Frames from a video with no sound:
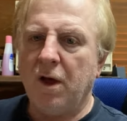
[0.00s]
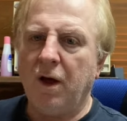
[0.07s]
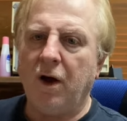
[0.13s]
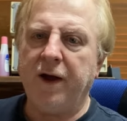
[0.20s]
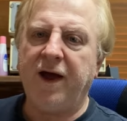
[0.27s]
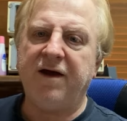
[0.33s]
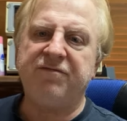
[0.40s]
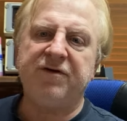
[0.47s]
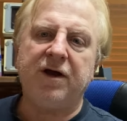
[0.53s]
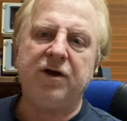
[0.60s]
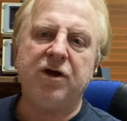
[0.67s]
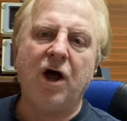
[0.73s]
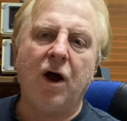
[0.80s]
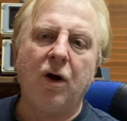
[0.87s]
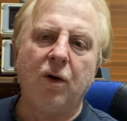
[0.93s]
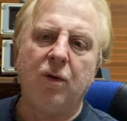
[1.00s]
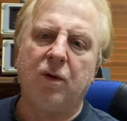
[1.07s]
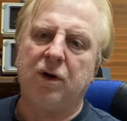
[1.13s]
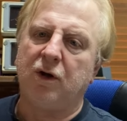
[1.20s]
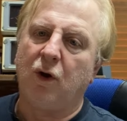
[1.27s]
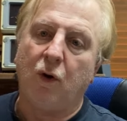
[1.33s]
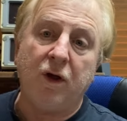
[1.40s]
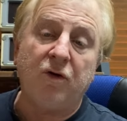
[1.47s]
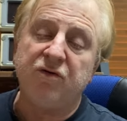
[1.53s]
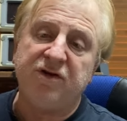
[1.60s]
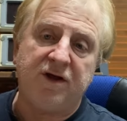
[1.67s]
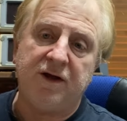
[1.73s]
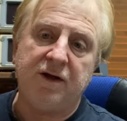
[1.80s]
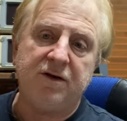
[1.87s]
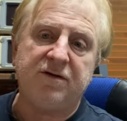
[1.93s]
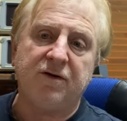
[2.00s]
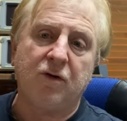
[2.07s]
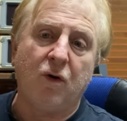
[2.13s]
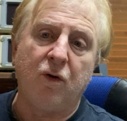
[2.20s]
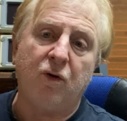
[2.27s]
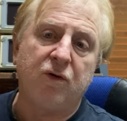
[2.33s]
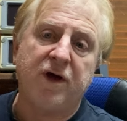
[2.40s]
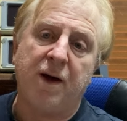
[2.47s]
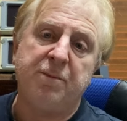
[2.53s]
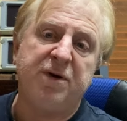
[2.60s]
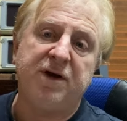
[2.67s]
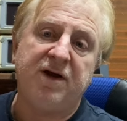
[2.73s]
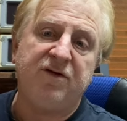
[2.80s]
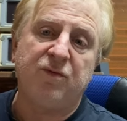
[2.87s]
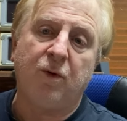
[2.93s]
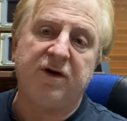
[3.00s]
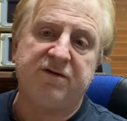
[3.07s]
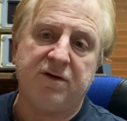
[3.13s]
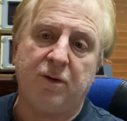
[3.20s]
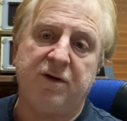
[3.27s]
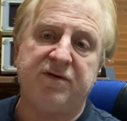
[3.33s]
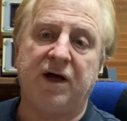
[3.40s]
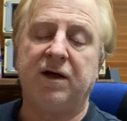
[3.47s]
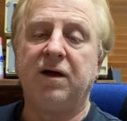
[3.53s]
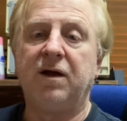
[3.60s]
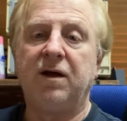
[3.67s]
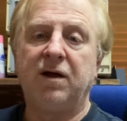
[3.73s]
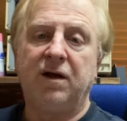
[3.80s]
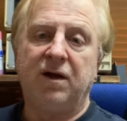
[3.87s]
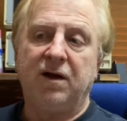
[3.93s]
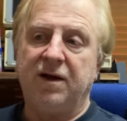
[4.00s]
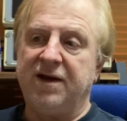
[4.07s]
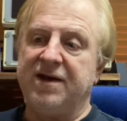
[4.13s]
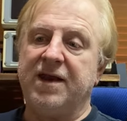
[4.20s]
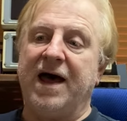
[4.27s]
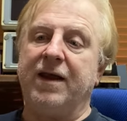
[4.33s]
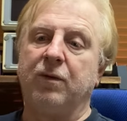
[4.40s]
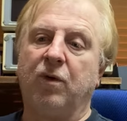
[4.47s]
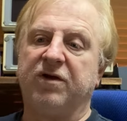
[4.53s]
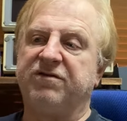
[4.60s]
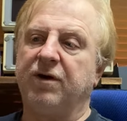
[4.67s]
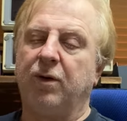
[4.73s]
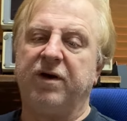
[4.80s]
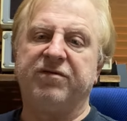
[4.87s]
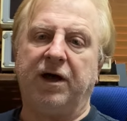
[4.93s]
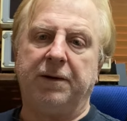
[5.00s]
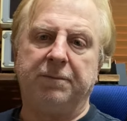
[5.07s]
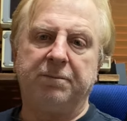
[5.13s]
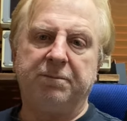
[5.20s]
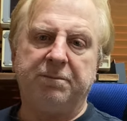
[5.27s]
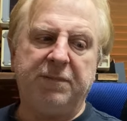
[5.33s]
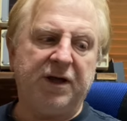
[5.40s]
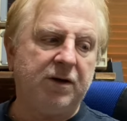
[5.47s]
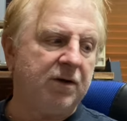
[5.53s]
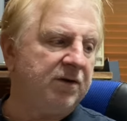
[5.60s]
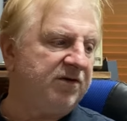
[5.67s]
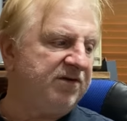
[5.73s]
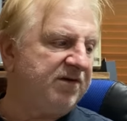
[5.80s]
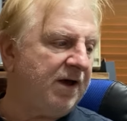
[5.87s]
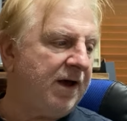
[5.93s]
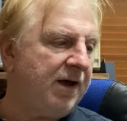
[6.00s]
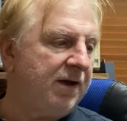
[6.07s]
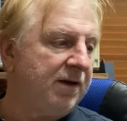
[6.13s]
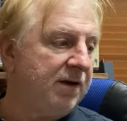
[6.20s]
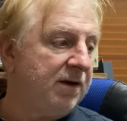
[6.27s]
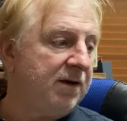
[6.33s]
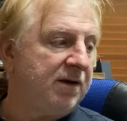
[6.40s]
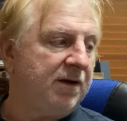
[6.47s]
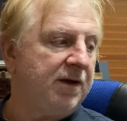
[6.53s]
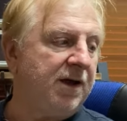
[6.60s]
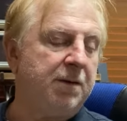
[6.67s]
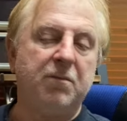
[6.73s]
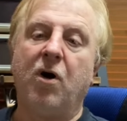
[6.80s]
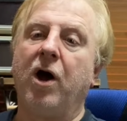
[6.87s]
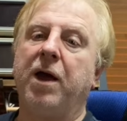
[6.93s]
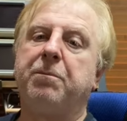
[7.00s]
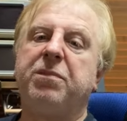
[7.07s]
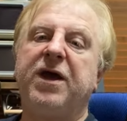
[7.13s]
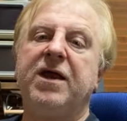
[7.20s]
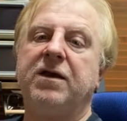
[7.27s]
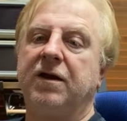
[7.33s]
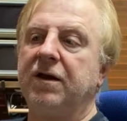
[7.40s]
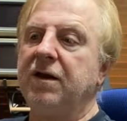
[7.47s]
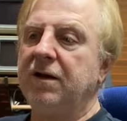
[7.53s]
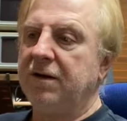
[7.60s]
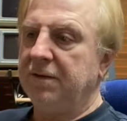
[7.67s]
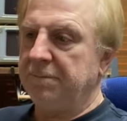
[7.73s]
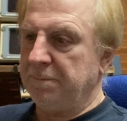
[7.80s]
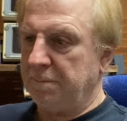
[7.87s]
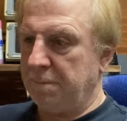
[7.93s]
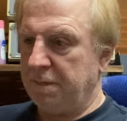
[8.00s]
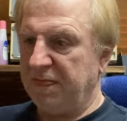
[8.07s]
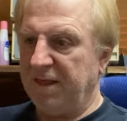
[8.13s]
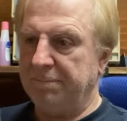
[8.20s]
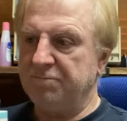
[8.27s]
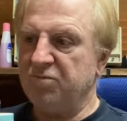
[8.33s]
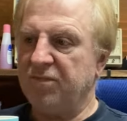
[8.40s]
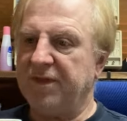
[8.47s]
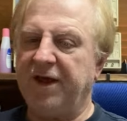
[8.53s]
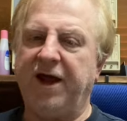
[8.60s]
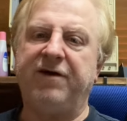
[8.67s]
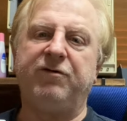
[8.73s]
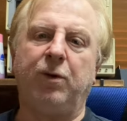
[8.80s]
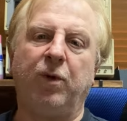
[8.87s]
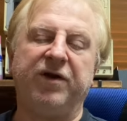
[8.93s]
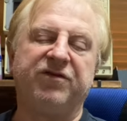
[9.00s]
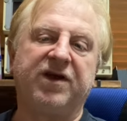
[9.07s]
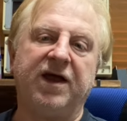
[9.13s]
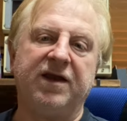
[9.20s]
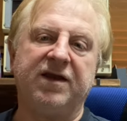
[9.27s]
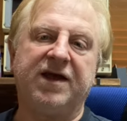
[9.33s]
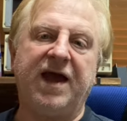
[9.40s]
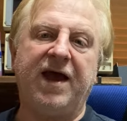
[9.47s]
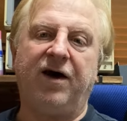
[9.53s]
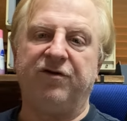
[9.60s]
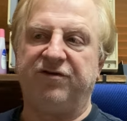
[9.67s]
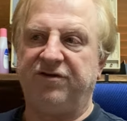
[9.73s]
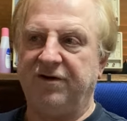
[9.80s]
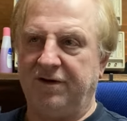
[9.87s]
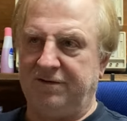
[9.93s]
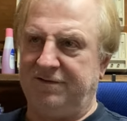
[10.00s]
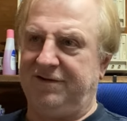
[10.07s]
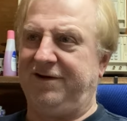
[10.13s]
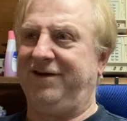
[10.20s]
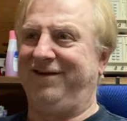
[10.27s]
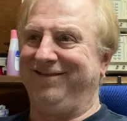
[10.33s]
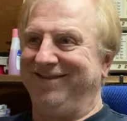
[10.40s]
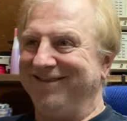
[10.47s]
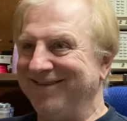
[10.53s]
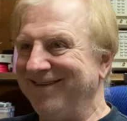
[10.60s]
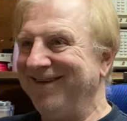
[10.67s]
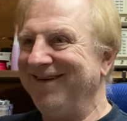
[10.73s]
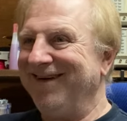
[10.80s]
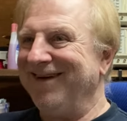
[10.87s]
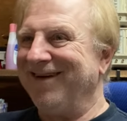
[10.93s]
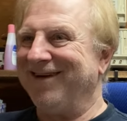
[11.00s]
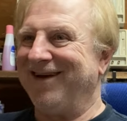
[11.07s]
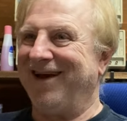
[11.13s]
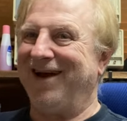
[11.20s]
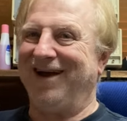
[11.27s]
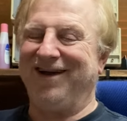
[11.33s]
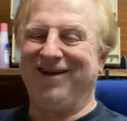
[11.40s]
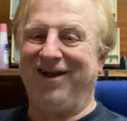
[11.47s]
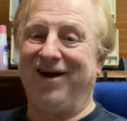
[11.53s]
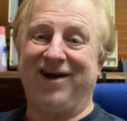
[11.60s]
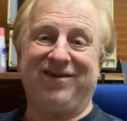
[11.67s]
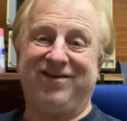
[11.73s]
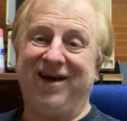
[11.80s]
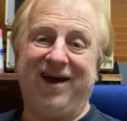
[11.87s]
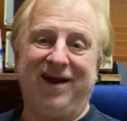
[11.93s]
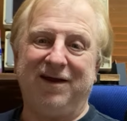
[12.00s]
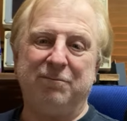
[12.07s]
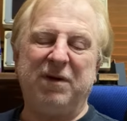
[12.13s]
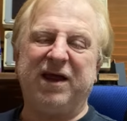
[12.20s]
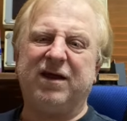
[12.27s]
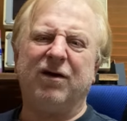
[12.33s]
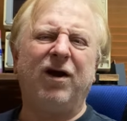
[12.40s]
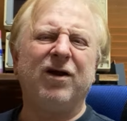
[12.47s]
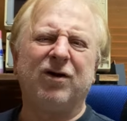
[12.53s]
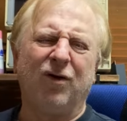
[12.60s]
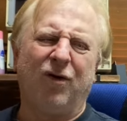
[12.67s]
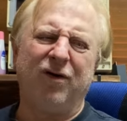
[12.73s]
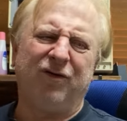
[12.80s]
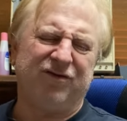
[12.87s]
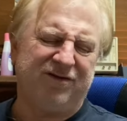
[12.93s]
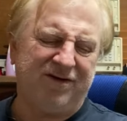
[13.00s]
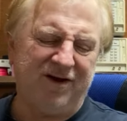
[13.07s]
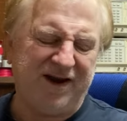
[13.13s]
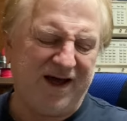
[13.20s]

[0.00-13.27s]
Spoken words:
I have no loyalty to coil companies whatsoever, none whatsoever, because in my opinion, everyone's getting gouged. Yeah, like I say, make your own coils. It's not